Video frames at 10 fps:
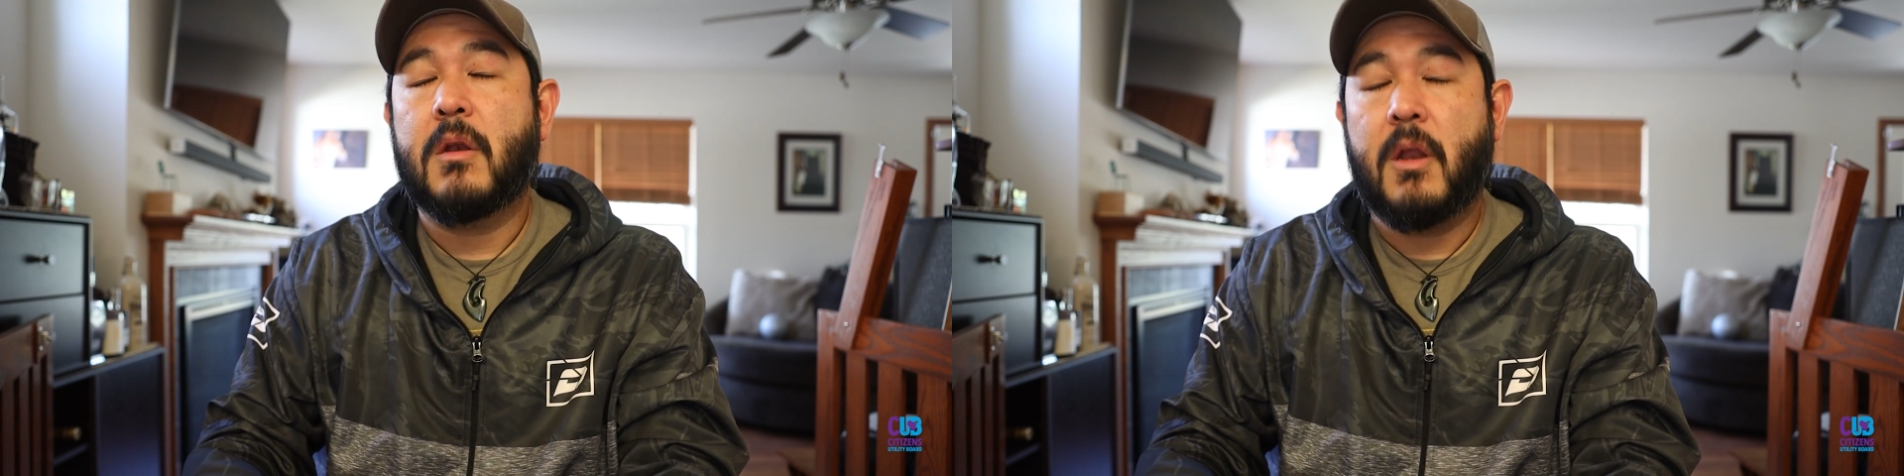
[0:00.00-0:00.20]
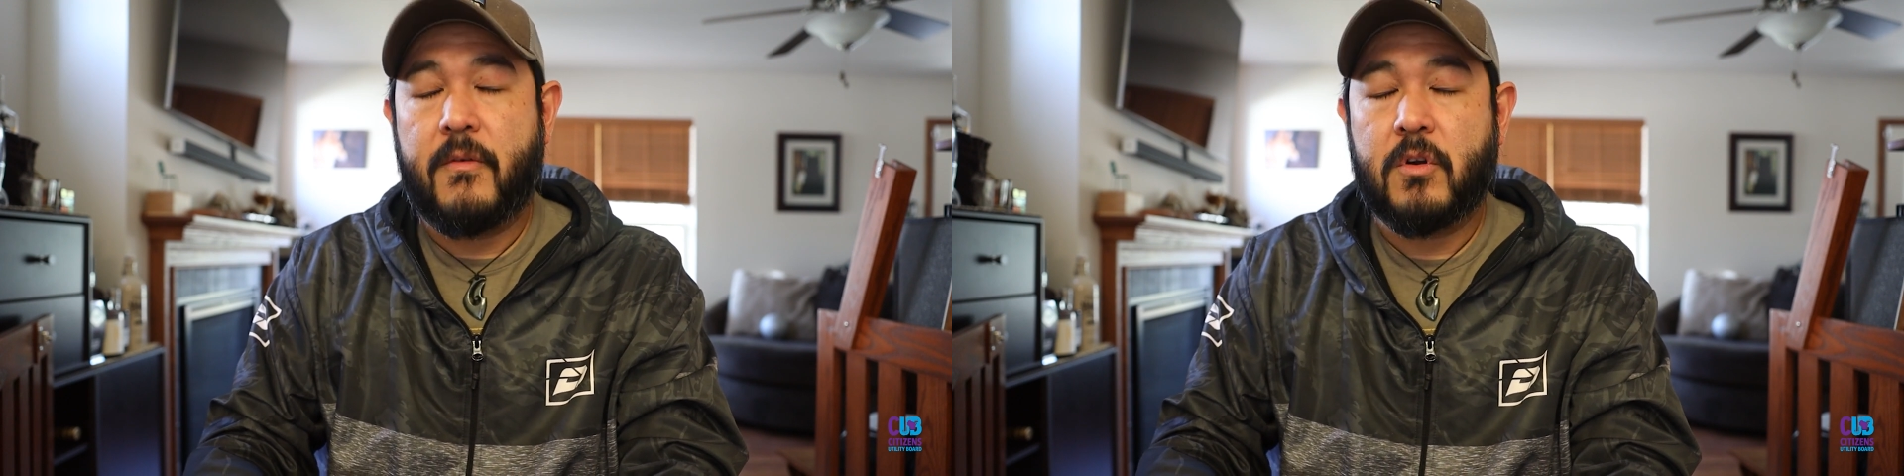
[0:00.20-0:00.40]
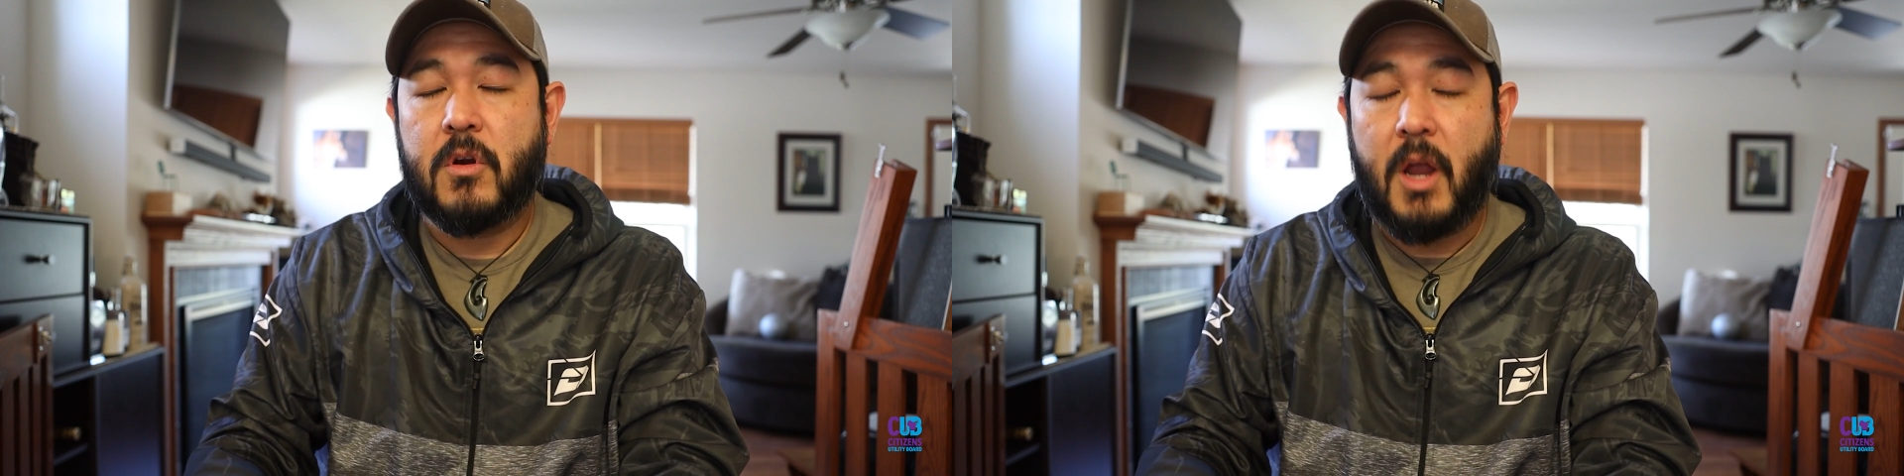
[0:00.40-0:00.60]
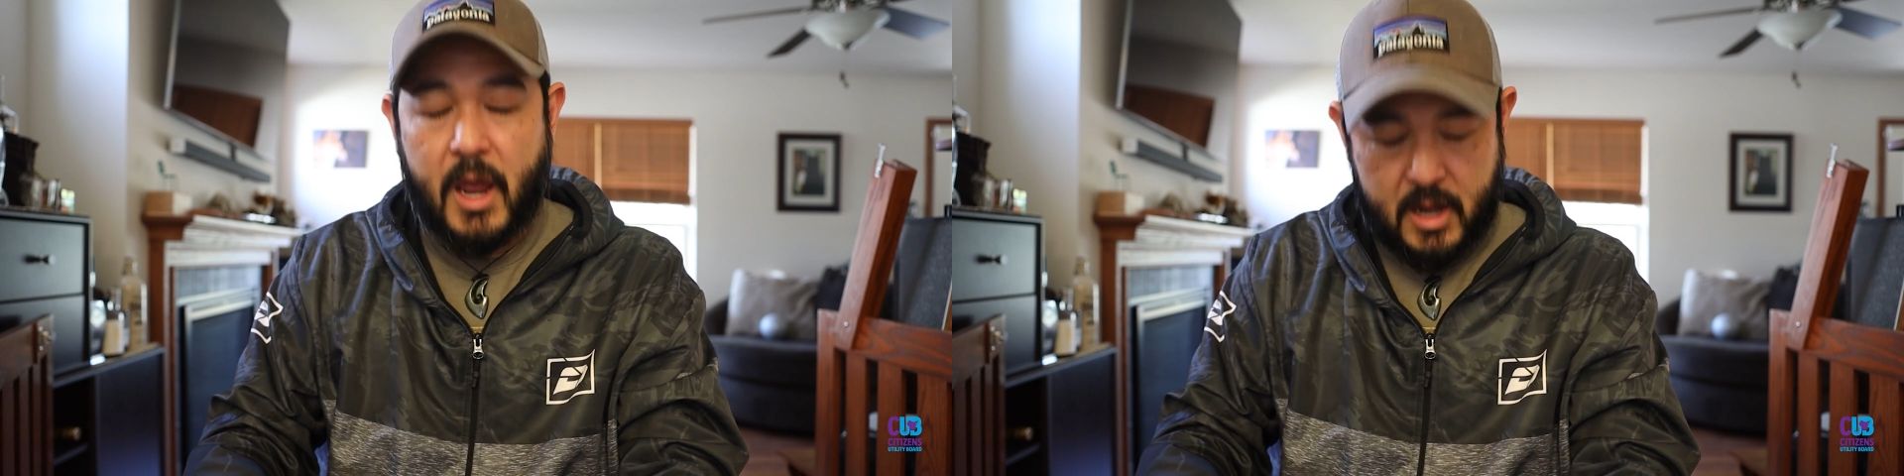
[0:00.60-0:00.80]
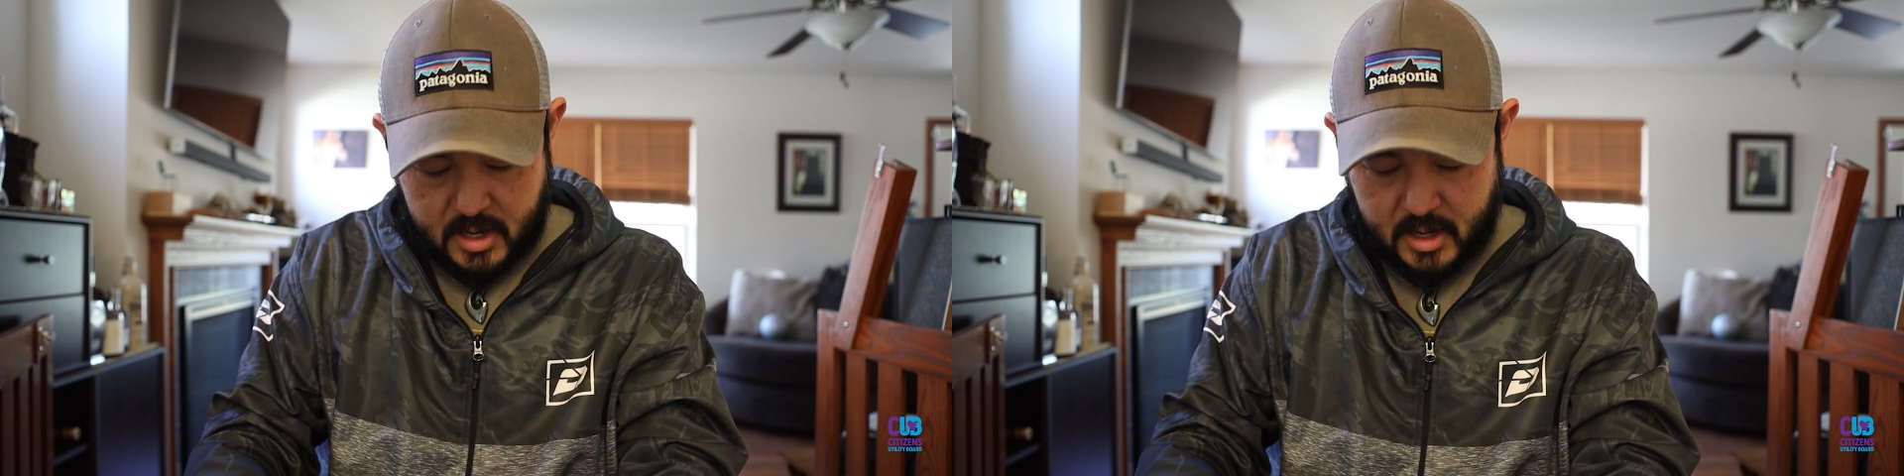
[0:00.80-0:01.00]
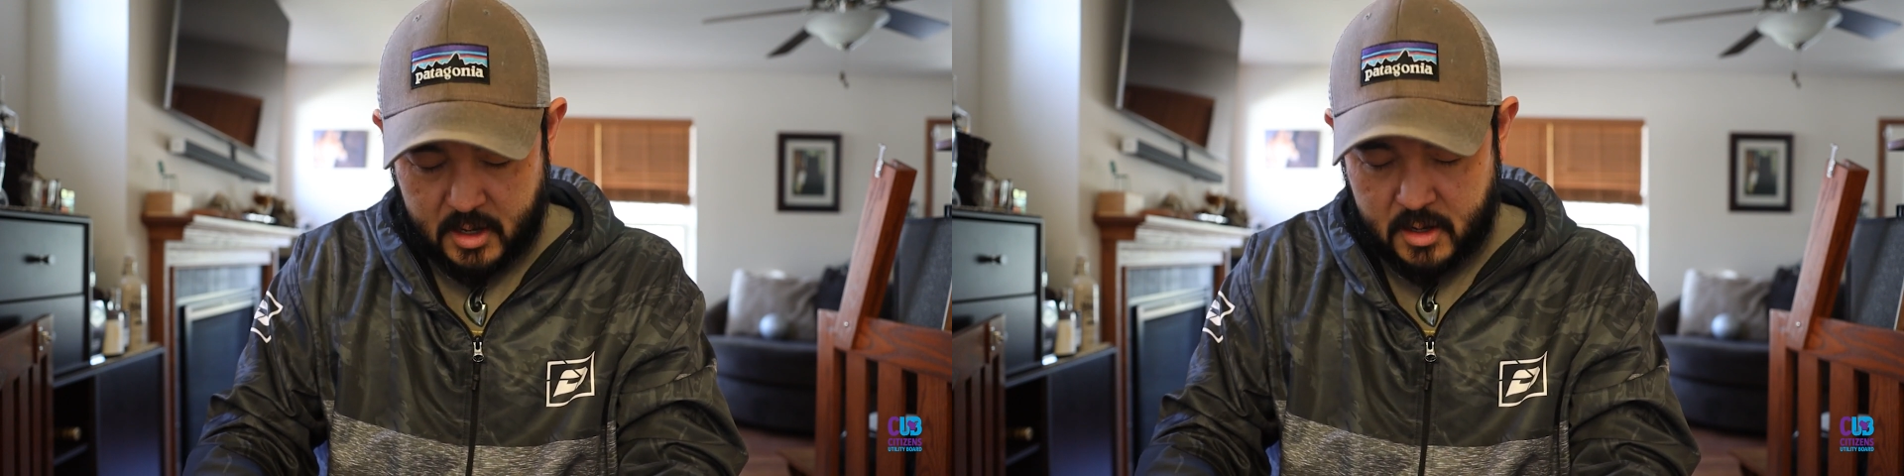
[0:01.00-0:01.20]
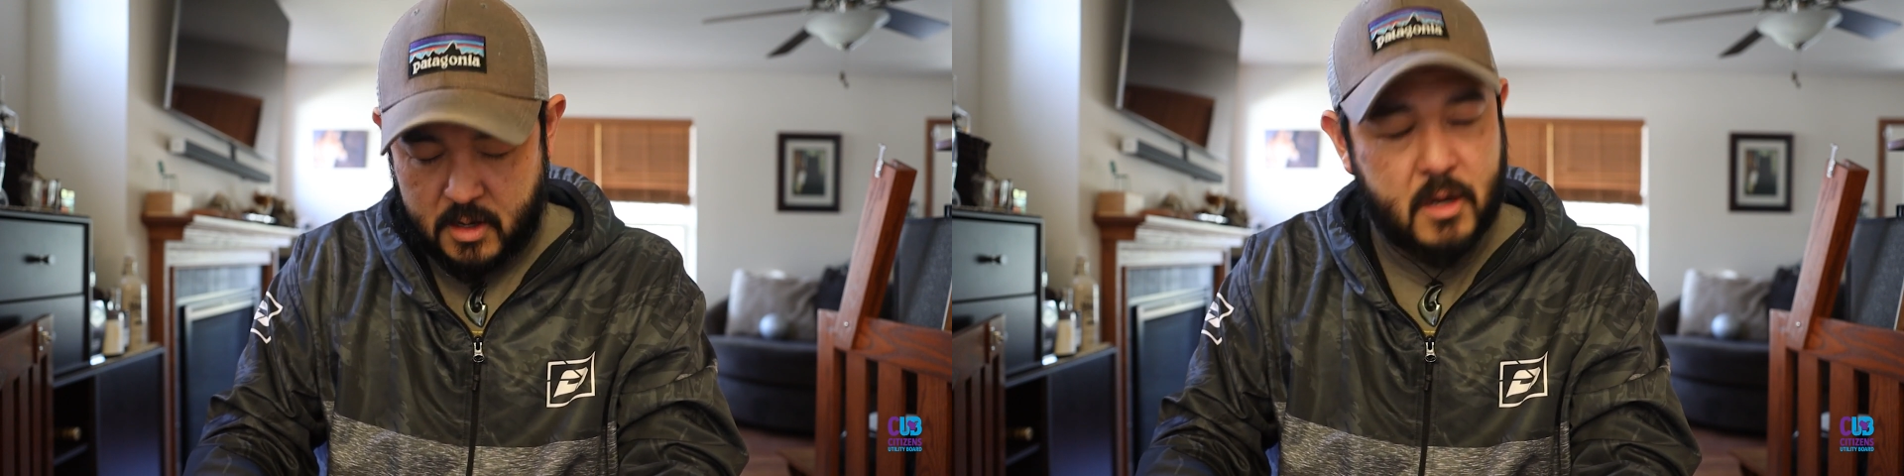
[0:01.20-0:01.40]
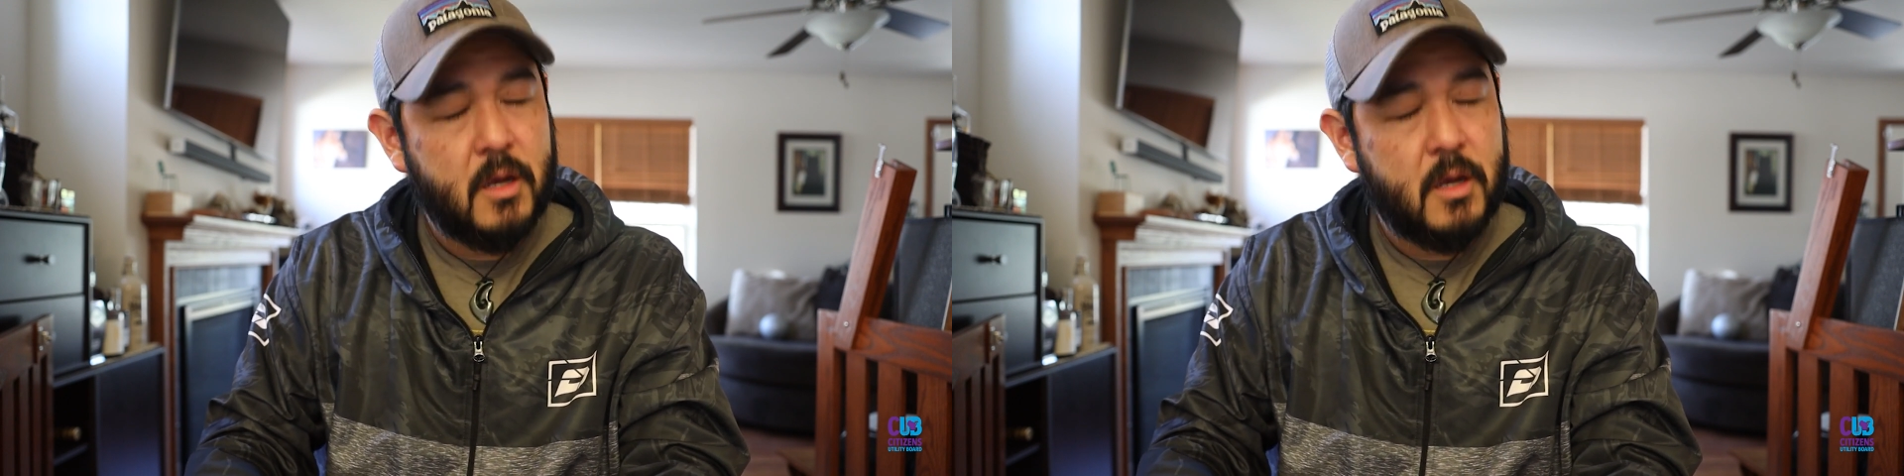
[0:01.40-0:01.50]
never-ending